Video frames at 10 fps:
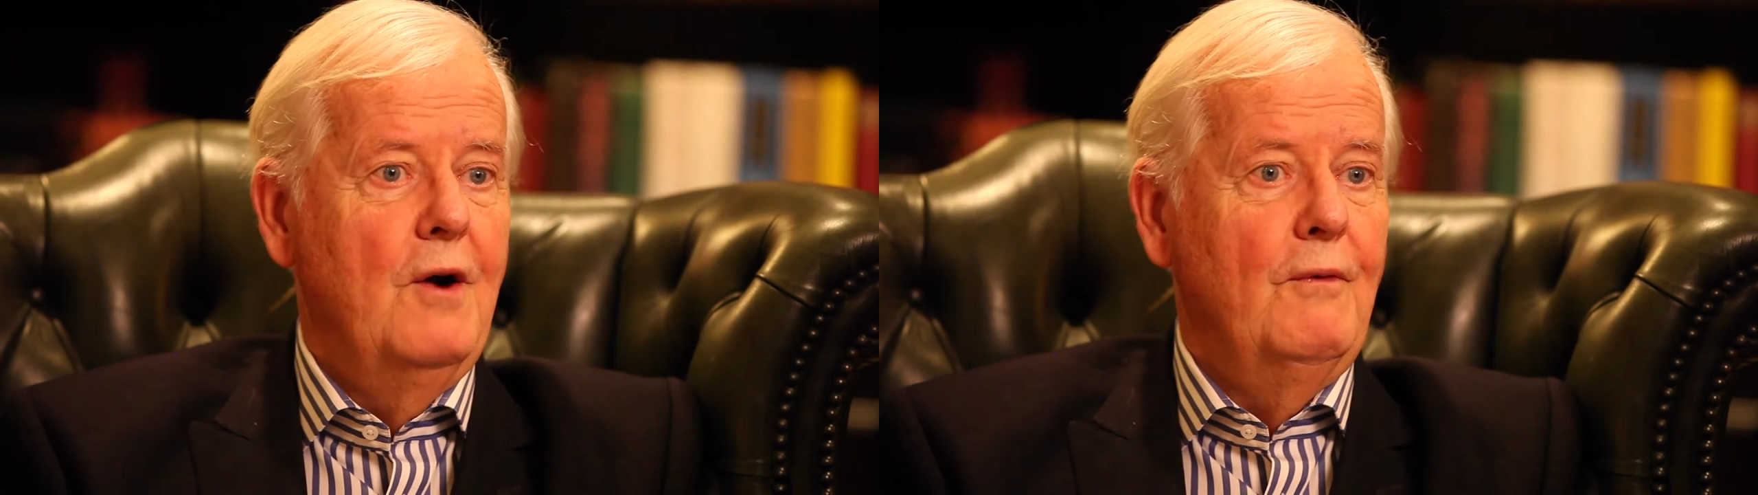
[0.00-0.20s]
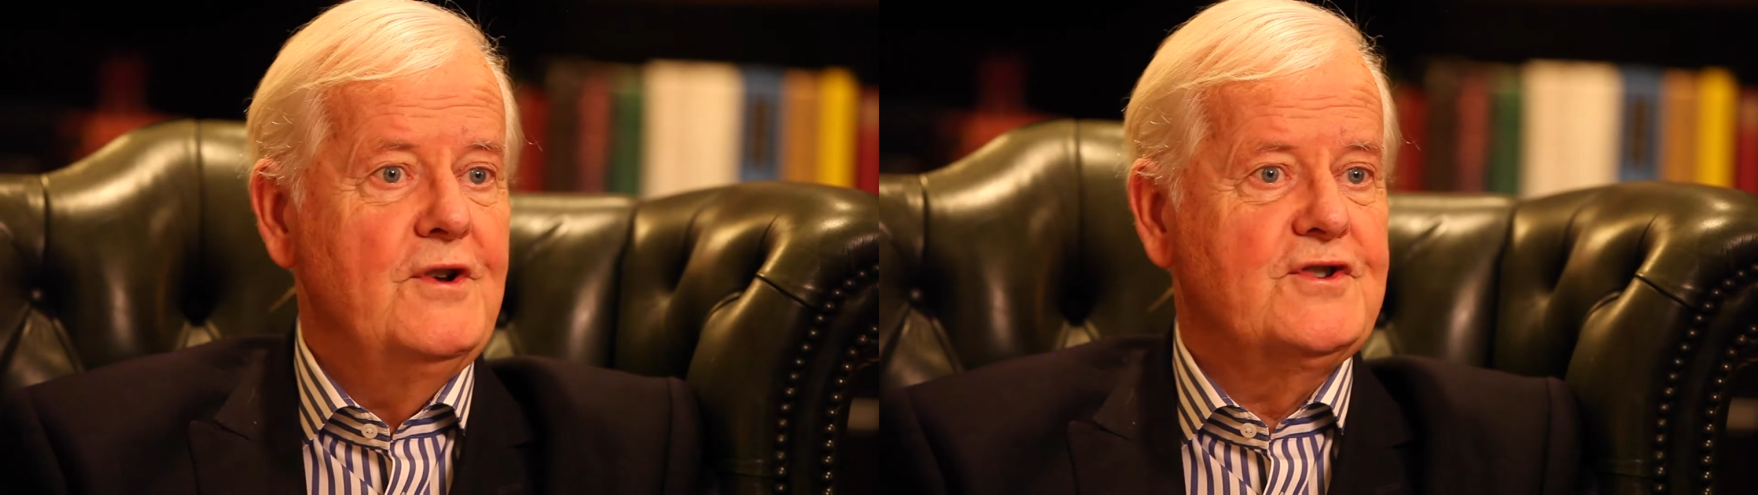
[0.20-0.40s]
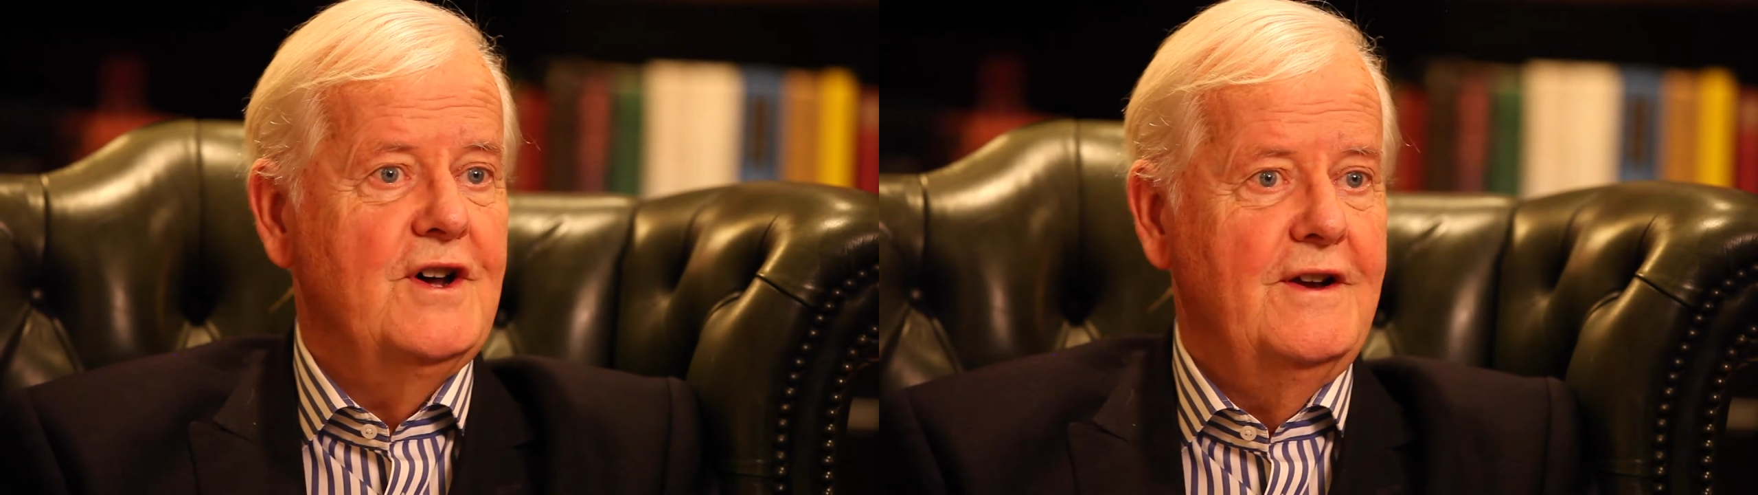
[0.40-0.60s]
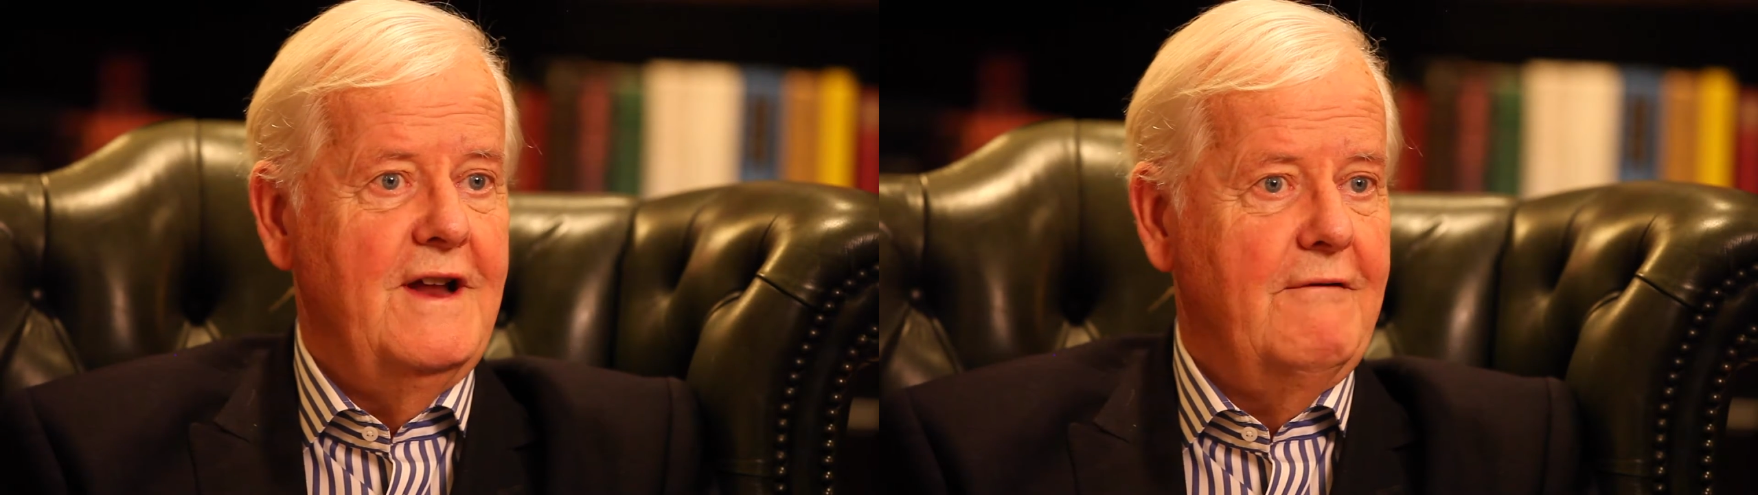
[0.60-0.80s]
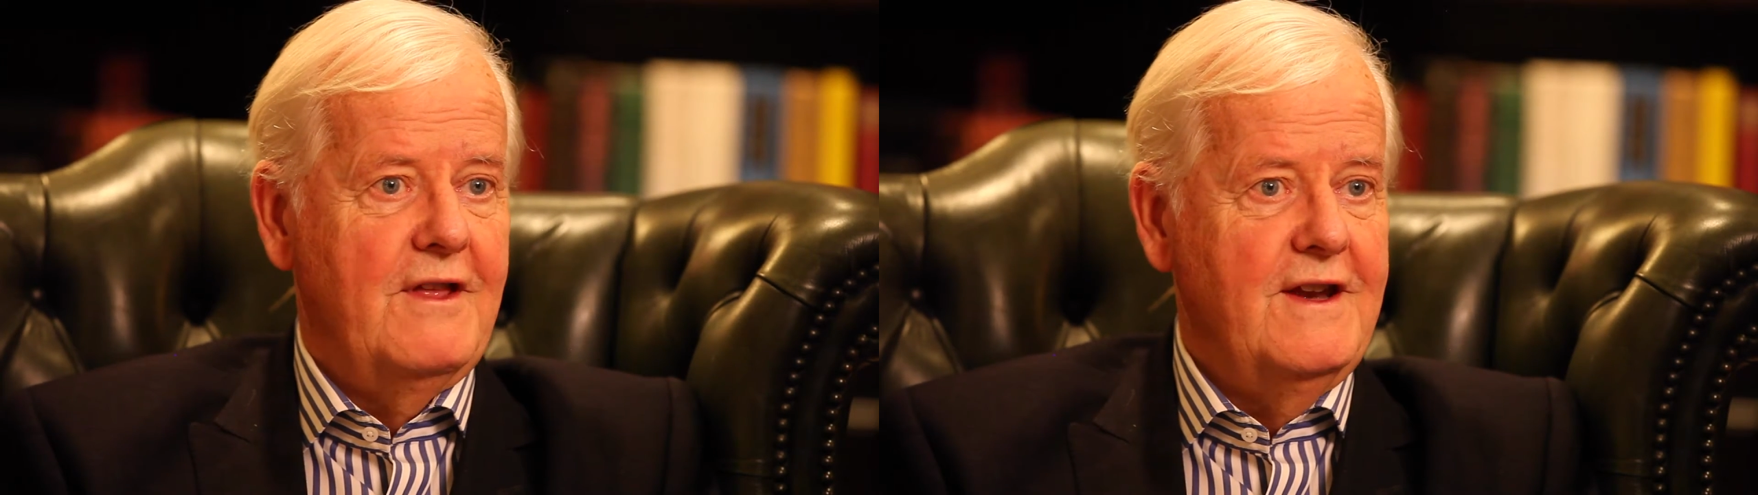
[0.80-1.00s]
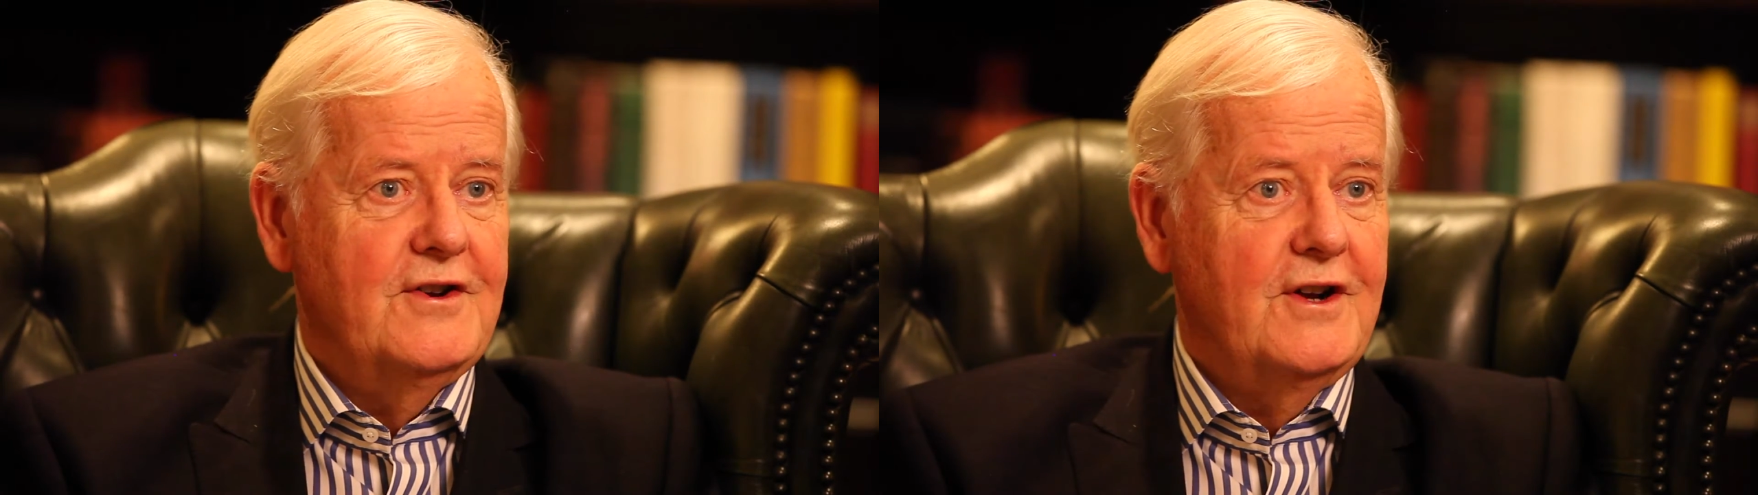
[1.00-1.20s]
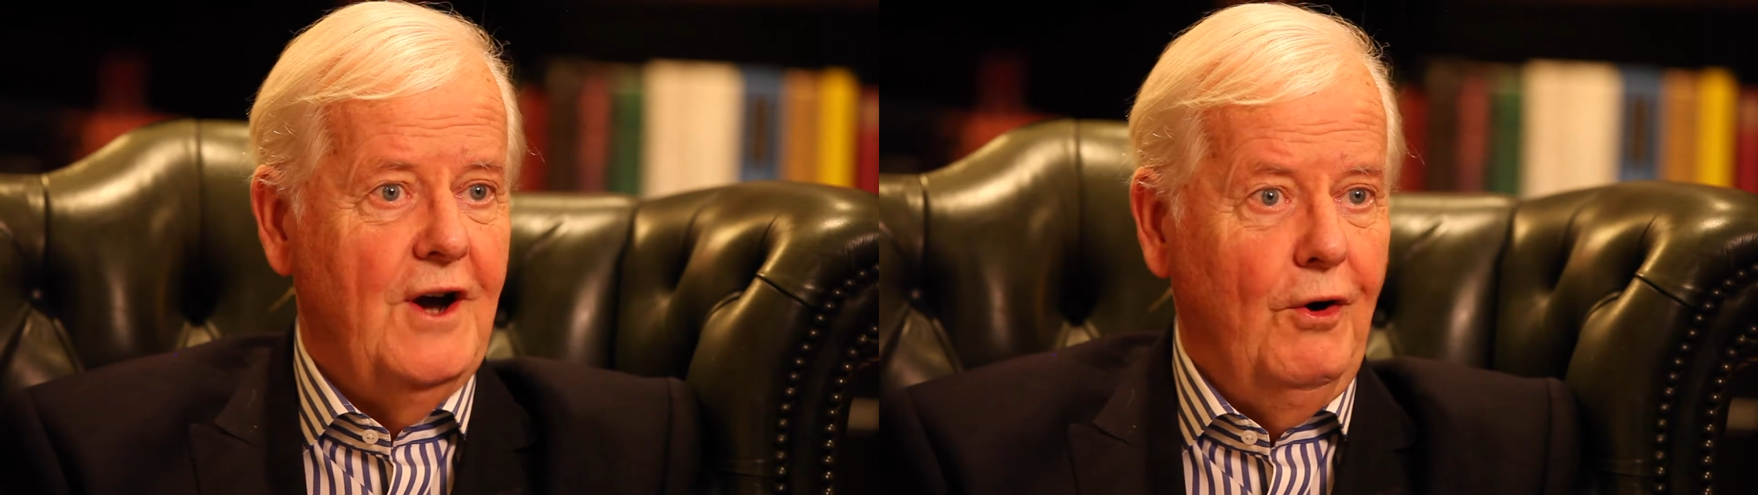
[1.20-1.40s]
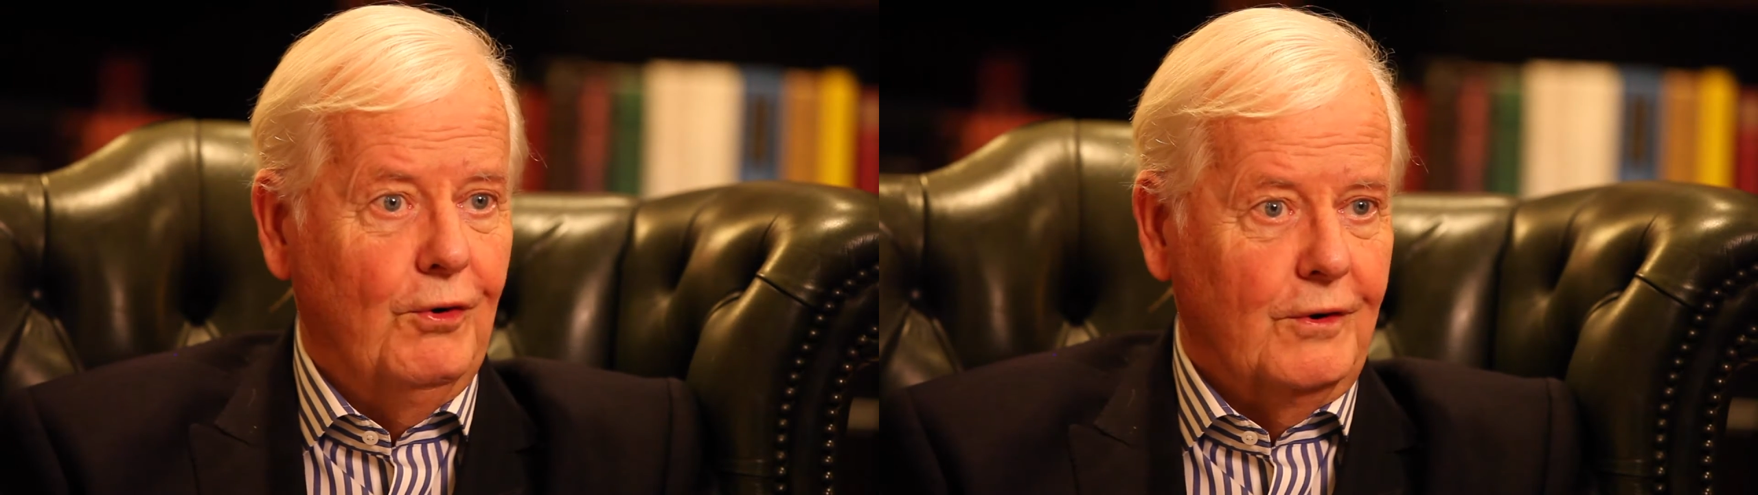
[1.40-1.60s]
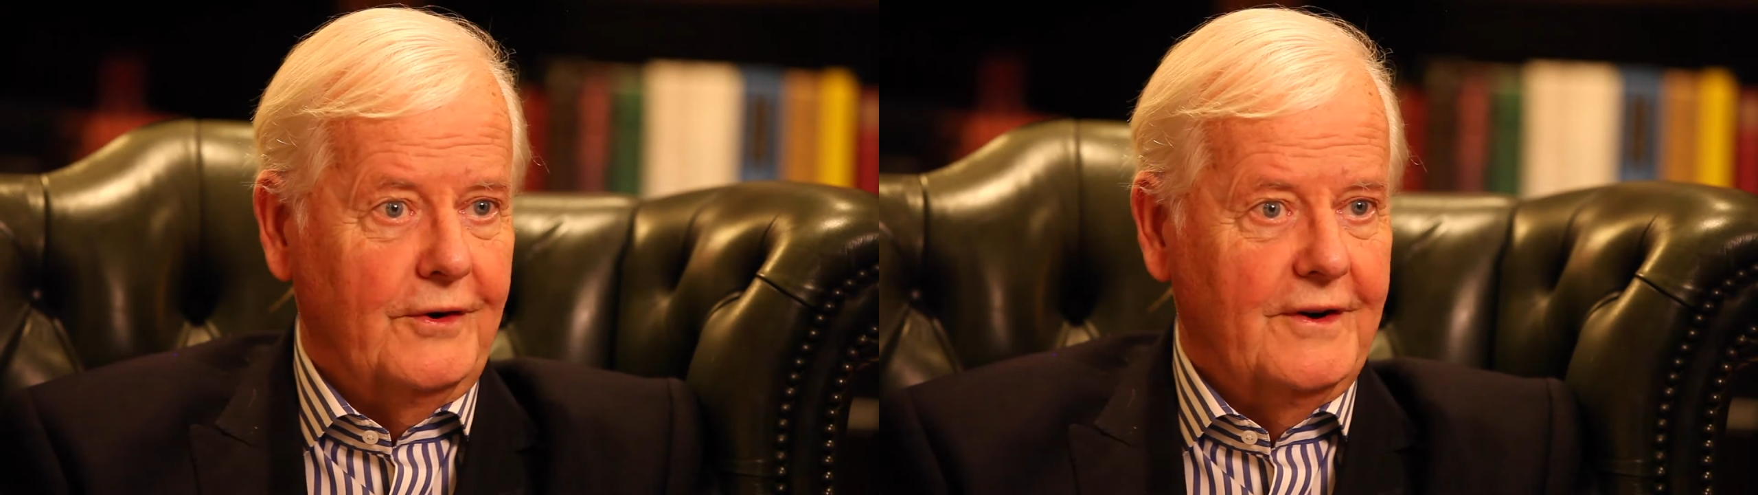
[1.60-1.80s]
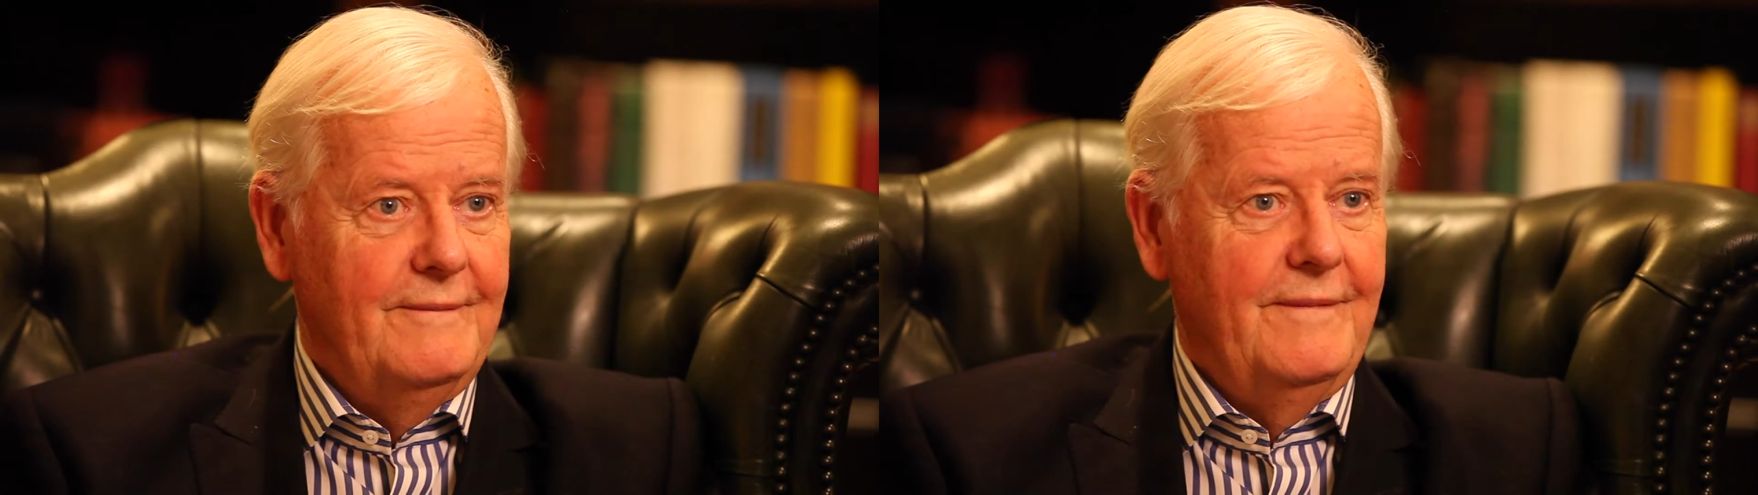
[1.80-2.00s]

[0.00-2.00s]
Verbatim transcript: which turned everything to gold.